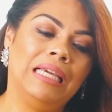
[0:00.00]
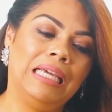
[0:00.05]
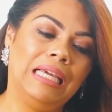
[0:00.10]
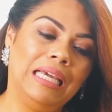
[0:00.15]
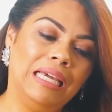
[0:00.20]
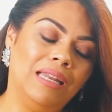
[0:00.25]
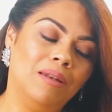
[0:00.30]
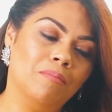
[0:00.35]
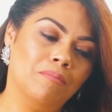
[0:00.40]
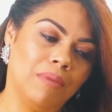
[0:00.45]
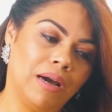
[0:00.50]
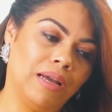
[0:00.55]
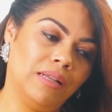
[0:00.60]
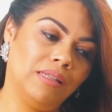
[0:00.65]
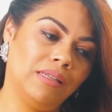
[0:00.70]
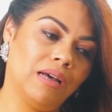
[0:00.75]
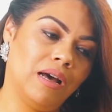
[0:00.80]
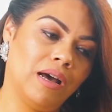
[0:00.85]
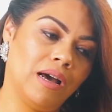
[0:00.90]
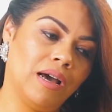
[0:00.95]
in my
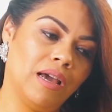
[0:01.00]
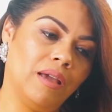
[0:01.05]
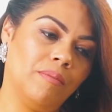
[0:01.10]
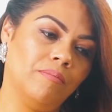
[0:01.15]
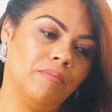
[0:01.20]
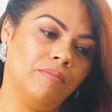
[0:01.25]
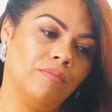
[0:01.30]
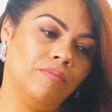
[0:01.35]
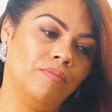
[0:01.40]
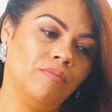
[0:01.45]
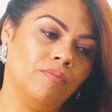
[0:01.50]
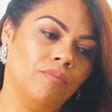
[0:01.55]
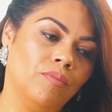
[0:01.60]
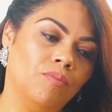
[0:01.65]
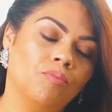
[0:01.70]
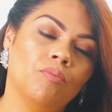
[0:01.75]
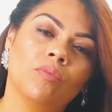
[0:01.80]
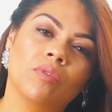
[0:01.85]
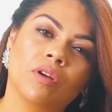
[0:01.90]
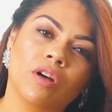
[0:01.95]
time
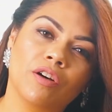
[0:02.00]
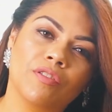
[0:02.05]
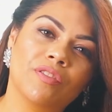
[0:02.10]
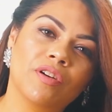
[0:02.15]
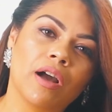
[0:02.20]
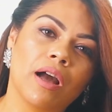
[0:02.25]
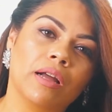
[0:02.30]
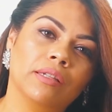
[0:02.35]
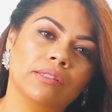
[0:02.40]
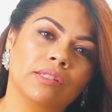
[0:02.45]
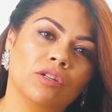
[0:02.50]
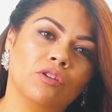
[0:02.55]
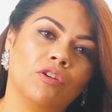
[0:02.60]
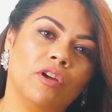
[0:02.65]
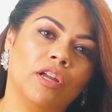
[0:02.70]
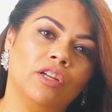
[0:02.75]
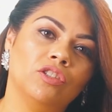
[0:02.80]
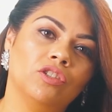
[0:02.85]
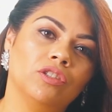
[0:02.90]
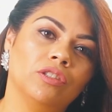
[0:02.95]
of
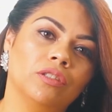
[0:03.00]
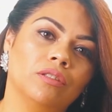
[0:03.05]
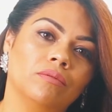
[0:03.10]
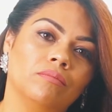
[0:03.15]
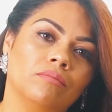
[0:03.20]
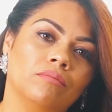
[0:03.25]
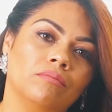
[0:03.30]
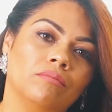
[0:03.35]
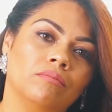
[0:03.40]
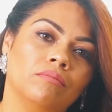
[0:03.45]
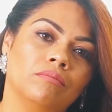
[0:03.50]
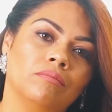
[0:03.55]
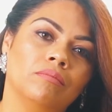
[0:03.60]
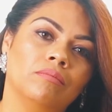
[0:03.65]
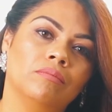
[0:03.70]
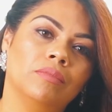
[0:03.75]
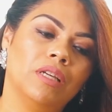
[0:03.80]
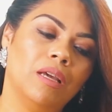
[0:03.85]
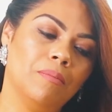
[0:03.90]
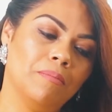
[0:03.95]
consecration,
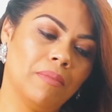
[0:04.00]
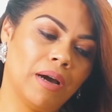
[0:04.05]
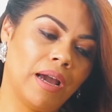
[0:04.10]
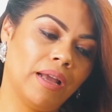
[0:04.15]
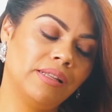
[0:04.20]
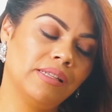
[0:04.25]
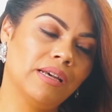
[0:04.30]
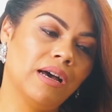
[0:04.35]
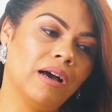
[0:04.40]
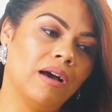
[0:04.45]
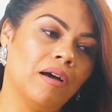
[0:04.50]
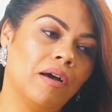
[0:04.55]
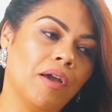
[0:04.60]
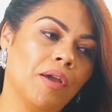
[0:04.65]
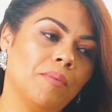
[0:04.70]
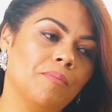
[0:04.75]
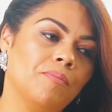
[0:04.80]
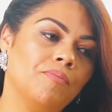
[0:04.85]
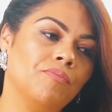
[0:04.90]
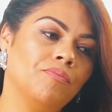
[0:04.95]
in my
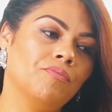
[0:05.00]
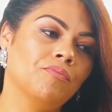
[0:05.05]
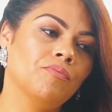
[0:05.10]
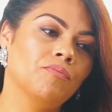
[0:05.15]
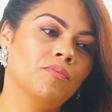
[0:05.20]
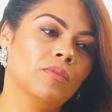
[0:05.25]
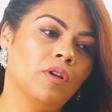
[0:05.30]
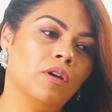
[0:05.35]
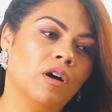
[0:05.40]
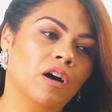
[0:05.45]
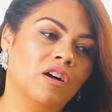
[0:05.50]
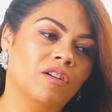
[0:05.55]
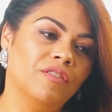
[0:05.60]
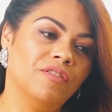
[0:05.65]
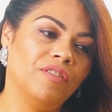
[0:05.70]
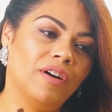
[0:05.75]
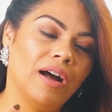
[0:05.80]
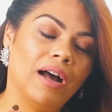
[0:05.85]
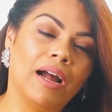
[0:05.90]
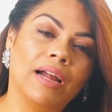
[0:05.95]
time of
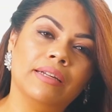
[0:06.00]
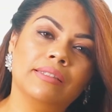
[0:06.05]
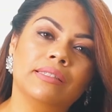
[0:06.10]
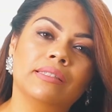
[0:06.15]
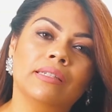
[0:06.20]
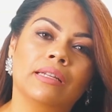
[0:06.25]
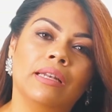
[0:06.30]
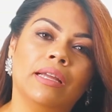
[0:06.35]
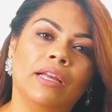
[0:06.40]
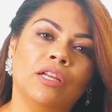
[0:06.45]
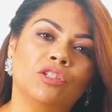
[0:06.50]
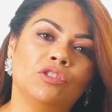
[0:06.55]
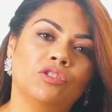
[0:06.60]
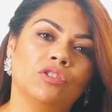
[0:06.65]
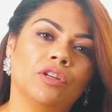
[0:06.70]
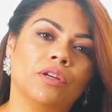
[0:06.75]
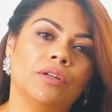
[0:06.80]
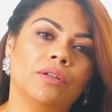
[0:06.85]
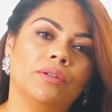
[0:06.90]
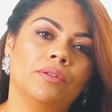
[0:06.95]

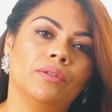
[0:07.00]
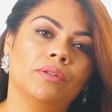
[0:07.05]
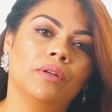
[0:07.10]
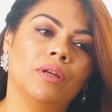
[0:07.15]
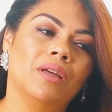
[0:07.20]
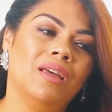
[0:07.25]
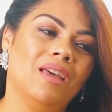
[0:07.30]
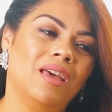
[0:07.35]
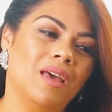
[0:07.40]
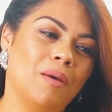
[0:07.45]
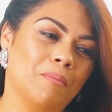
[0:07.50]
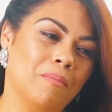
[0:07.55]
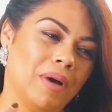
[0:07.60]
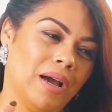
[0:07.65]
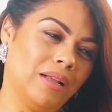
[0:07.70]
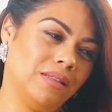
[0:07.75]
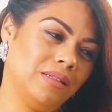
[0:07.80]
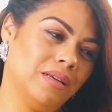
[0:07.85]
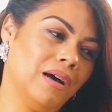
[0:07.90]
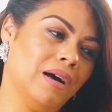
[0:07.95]
isolation, in
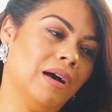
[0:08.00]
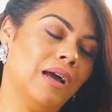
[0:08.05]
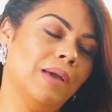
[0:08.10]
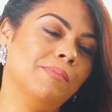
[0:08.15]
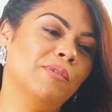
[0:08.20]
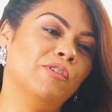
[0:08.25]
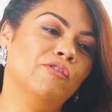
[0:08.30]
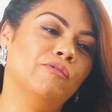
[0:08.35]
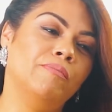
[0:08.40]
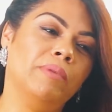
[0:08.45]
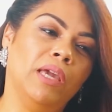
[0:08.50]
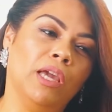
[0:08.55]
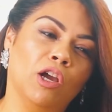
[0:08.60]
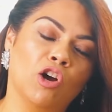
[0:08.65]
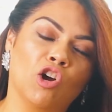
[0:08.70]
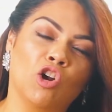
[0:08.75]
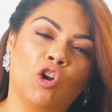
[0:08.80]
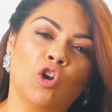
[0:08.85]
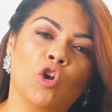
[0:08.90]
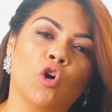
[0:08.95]
my time of being
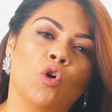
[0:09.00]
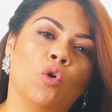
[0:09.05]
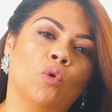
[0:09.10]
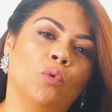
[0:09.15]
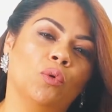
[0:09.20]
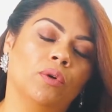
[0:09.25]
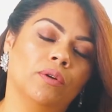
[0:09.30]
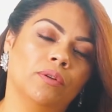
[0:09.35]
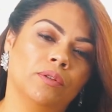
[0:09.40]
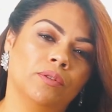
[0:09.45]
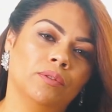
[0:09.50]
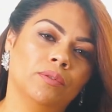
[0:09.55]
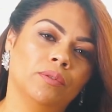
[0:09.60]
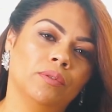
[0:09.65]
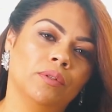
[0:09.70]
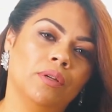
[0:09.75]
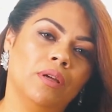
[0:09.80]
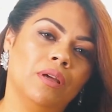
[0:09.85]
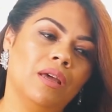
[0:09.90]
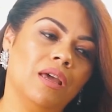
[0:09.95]

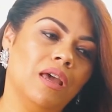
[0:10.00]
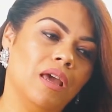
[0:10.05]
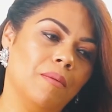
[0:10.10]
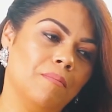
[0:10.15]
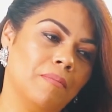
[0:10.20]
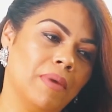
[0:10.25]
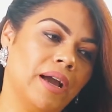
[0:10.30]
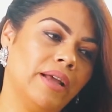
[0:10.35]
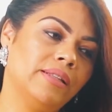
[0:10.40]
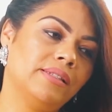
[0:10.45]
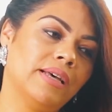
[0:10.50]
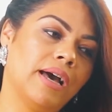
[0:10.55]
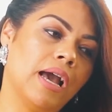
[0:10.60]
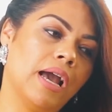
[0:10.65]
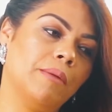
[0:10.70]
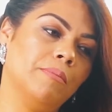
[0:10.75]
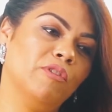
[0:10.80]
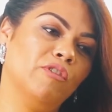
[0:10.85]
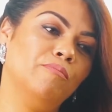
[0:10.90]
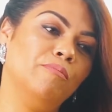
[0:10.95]
alone, in my
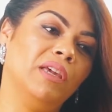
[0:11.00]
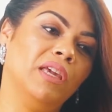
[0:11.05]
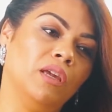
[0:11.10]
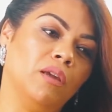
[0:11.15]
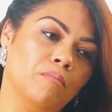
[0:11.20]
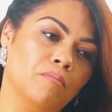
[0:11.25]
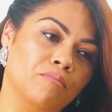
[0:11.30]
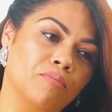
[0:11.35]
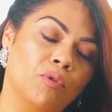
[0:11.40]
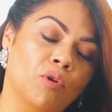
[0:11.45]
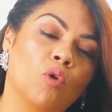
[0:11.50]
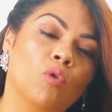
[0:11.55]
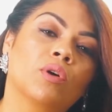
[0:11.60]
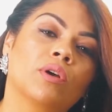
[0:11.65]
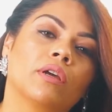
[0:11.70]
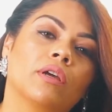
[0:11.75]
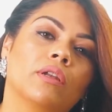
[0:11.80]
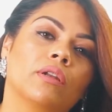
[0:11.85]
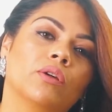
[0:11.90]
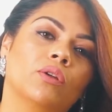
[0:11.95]
time of being
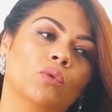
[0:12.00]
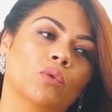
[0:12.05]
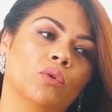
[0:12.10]
broken in